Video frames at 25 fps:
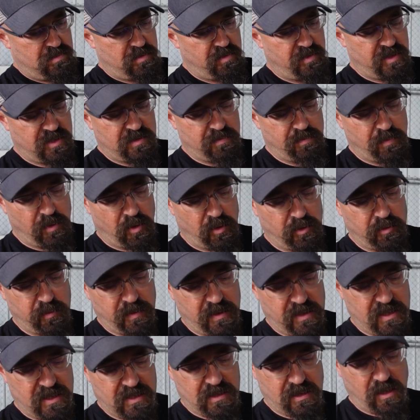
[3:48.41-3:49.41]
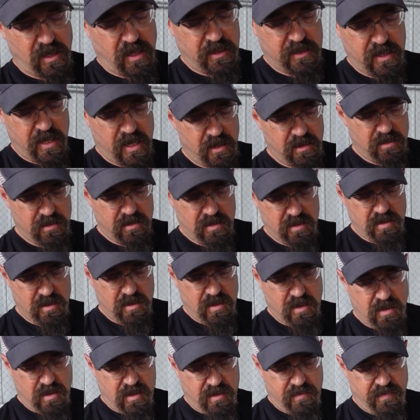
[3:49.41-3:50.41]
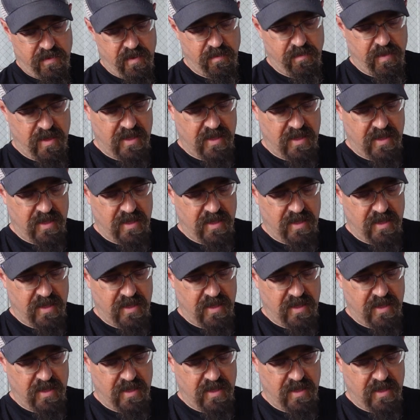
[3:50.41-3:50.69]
or this bolt with this lock nut that